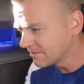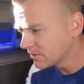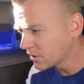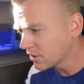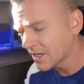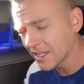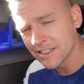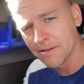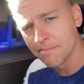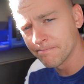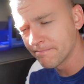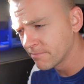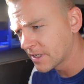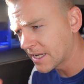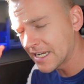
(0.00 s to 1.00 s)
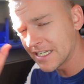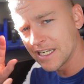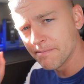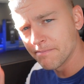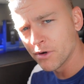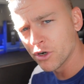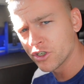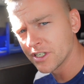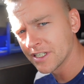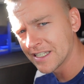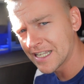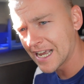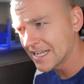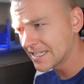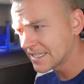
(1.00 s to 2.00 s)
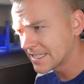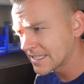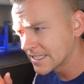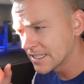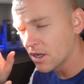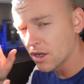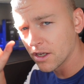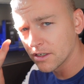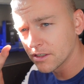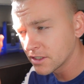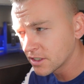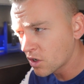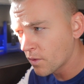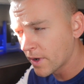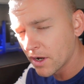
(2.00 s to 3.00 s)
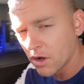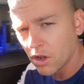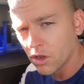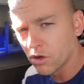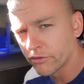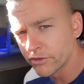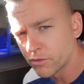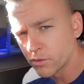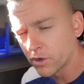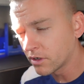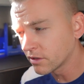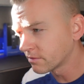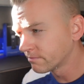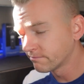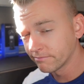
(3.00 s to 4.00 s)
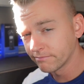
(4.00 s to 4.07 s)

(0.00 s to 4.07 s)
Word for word: You're gonna get some KTM merchandise going all over the world.